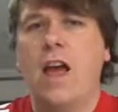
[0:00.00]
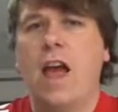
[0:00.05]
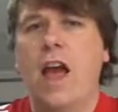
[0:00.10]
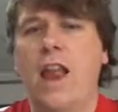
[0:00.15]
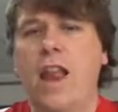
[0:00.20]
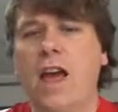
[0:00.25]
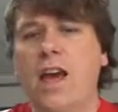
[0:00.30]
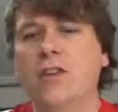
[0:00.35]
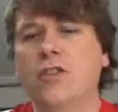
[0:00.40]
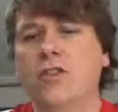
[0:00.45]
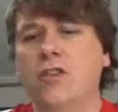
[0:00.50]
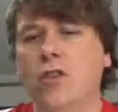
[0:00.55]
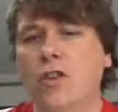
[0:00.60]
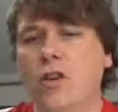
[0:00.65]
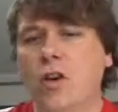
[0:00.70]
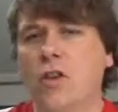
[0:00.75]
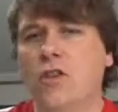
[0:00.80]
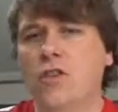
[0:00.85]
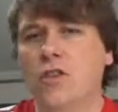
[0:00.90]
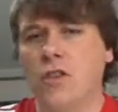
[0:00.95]
And as your
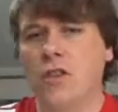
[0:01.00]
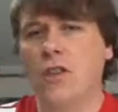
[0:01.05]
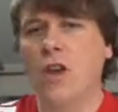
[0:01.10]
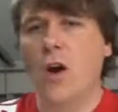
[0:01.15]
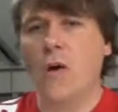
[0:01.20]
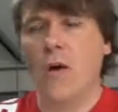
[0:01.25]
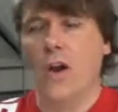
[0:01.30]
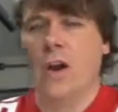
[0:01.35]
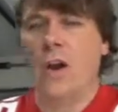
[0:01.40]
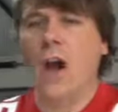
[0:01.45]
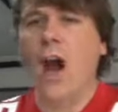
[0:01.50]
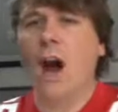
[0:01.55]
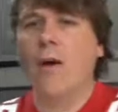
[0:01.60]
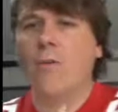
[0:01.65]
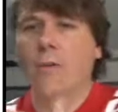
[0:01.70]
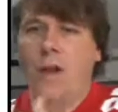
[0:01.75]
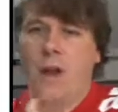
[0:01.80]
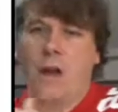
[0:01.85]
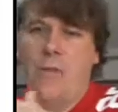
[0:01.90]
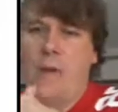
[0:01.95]
costs are going
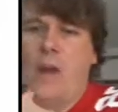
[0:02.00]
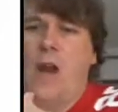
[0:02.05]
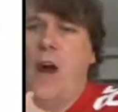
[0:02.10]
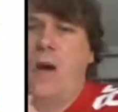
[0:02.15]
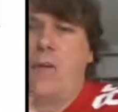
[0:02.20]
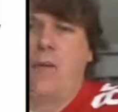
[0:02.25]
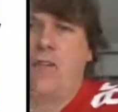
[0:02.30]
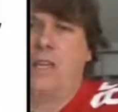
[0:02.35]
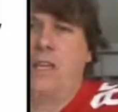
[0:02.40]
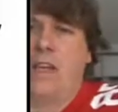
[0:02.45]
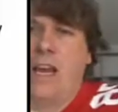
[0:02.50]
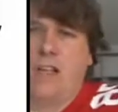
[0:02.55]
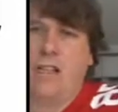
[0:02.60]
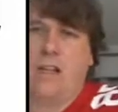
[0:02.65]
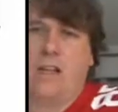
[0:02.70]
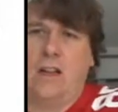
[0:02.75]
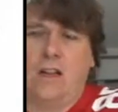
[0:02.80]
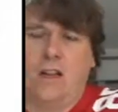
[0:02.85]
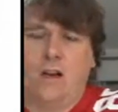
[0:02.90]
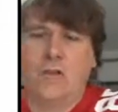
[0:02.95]
up and up and up, as it gets
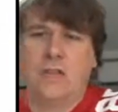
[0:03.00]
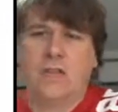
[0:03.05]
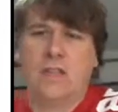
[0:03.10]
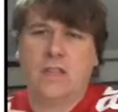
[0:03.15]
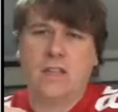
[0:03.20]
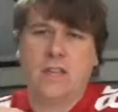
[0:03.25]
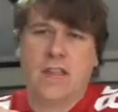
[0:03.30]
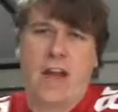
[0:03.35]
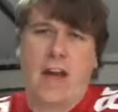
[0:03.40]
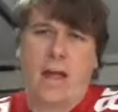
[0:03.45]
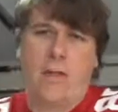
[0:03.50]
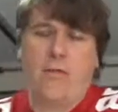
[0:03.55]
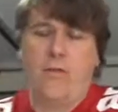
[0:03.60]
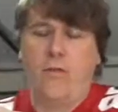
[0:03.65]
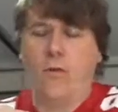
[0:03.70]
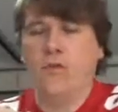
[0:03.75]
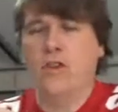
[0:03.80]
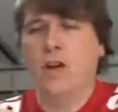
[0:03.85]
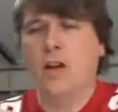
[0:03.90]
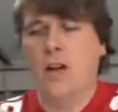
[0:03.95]
closer to that
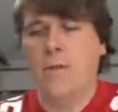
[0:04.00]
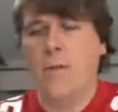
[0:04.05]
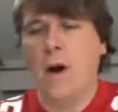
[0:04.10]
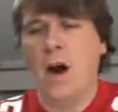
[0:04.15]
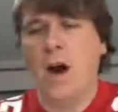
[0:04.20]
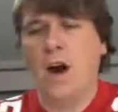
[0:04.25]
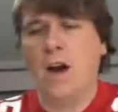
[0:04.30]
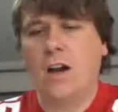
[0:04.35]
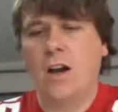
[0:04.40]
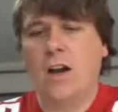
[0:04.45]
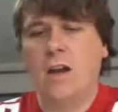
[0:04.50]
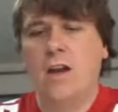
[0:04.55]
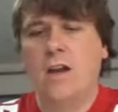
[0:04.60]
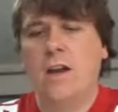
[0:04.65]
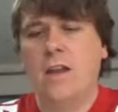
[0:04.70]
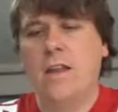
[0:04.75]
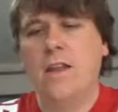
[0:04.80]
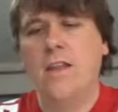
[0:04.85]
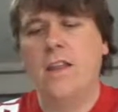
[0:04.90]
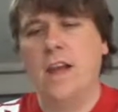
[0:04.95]
$4 mark,
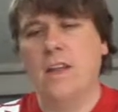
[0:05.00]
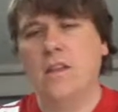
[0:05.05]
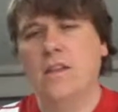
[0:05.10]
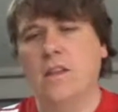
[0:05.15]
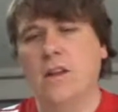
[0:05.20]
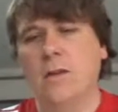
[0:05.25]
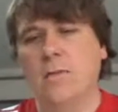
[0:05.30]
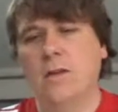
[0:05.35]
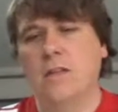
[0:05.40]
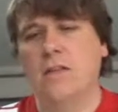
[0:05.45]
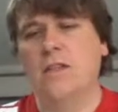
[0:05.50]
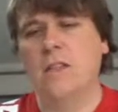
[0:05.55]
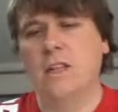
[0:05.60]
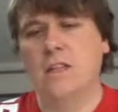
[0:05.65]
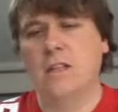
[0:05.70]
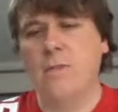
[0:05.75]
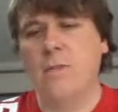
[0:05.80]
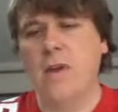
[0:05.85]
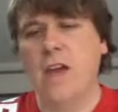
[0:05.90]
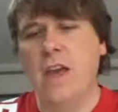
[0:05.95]
then that surplus
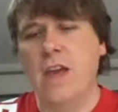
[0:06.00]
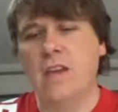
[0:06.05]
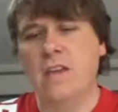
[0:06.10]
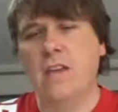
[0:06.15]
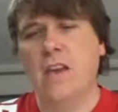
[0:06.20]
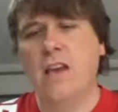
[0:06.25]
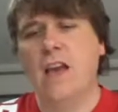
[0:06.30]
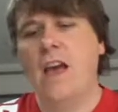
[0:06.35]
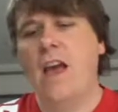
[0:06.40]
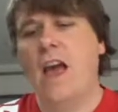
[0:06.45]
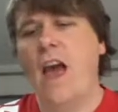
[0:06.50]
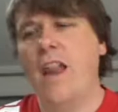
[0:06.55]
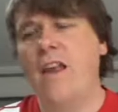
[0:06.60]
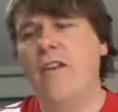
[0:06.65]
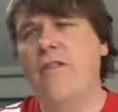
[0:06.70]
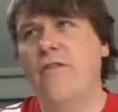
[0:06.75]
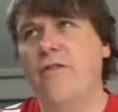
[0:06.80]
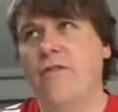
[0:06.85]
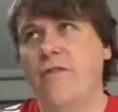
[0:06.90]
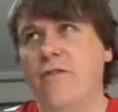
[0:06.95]
disappears. And
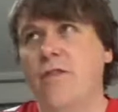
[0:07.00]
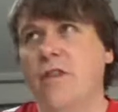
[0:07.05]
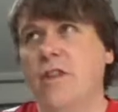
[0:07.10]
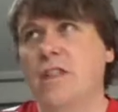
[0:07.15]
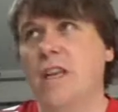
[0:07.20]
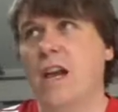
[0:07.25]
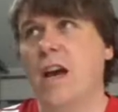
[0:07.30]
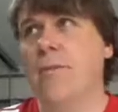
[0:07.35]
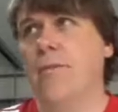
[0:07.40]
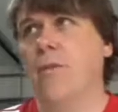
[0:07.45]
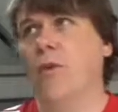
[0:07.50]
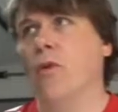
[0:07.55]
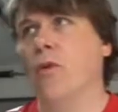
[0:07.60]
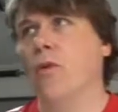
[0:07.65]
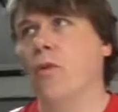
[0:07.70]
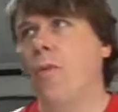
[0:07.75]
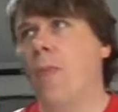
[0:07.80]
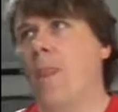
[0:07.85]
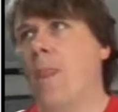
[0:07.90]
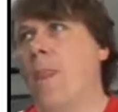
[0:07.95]
if, for
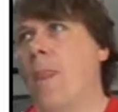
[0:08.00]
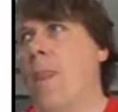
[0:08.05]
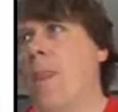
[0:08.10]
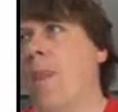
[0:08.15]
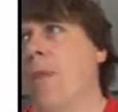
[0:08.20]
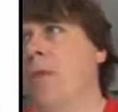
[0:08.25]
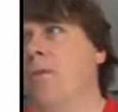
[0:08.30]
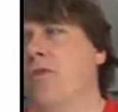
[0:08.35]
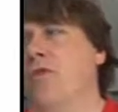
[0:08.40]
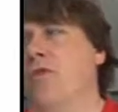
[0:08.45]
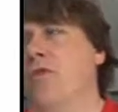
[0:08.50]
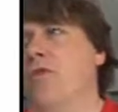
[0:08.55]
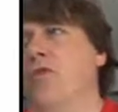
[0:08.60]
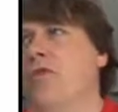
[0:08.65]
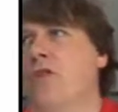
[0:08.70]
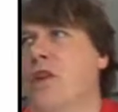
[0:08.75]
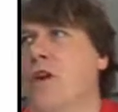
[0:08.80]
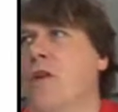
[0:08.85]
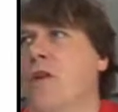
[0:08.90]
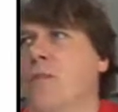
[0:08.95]
example, you
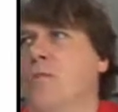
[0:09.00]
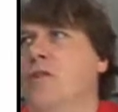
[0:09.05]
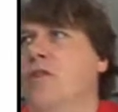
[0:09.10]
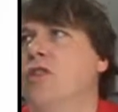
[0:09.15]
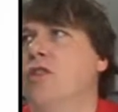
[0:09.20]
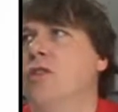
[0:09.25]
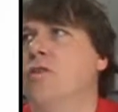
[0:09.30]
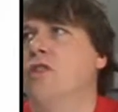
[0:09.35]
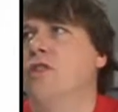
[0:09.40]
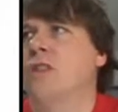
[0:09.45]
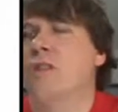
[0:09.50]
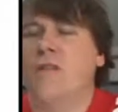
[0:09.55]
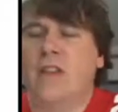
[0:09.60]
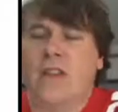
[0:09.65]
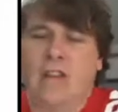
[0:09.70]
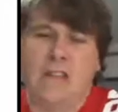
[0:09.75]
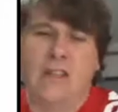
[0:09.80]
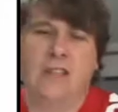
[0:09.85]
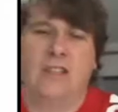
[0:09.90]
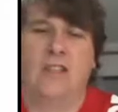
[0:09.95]
can only produce
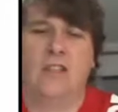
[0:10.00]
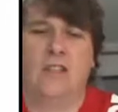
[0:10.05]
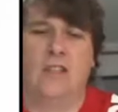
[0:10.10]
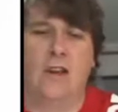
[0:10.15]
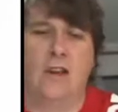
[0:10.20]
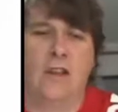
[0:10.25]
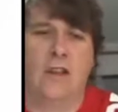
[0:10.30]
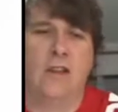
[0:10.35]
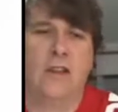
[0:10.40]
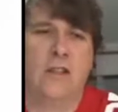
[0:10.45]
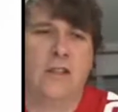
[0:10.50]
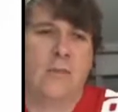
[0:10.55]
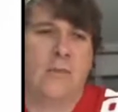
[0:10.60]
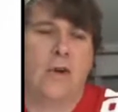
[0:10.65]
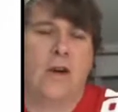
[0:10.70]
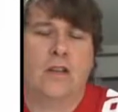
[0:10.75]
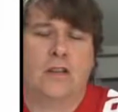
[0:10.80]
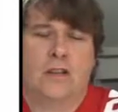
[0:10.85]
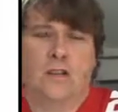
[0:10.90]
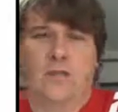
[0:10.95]
something at $6 and the
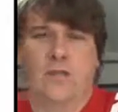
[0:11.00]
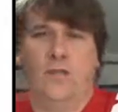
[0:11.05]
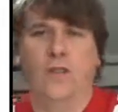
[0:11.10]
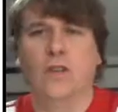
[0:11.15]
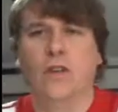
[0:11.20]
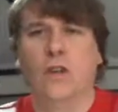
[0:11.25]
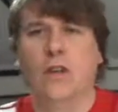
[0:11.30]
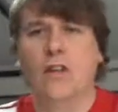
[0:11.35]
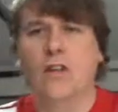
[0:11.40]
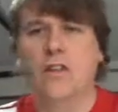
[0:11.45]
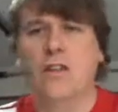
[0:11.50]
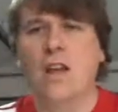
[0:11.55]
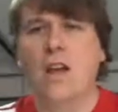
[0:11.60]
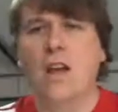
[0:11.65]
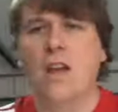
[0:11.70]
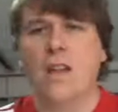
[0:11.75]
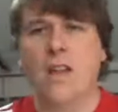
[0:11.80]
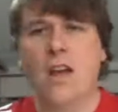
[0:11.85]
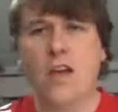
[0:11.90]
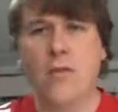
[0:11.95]
price is
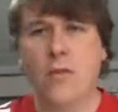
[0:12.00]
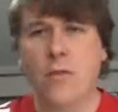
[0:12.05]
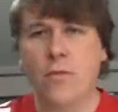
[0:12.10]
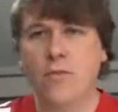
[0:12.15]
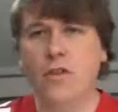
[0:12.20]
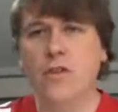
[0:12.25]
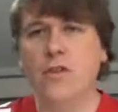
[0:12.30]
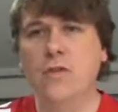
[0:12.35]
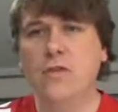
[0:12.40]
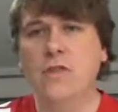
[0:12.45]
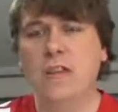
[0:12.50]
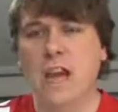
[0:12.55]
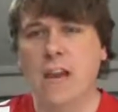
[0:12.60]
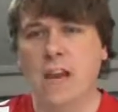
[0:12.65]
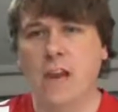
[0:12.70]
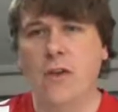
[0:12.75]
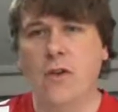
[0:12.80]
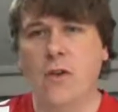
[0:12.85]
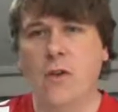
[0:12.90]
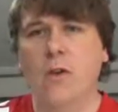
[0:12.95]
$4, then you won't produce
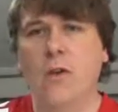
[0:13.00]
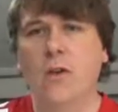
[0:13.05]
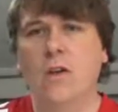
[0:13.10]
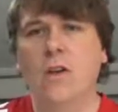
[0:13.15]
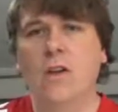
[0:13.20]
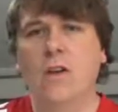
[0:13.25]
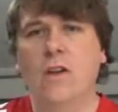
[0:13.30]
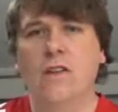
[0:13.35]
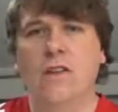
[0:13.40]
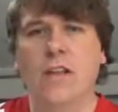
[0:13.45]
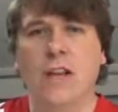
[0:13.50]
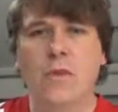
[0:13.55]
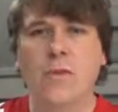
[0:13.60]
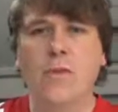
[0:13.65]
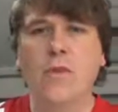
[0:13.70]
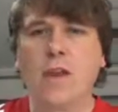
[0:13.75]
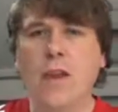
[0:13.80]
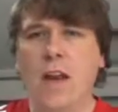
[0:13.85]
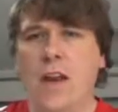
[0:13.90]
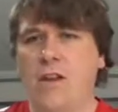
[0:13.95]
any at all. So that would
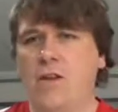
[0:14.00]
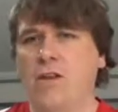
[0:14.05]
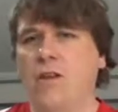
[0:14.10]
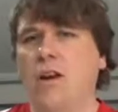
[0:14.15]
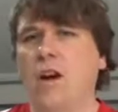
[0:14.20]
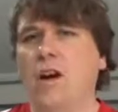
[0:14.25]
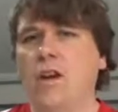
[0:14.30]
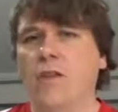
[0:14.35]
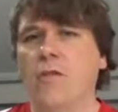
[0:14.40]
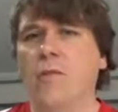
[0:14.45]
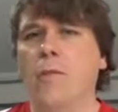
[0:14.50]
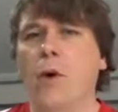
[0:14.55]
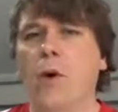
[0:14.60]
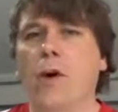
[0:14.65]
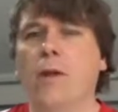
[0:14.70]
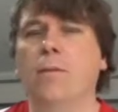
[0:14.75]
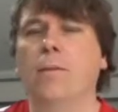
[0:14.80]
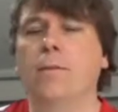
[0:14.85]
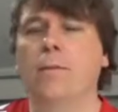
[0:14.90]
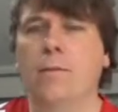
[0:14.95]
be at your cutoff point.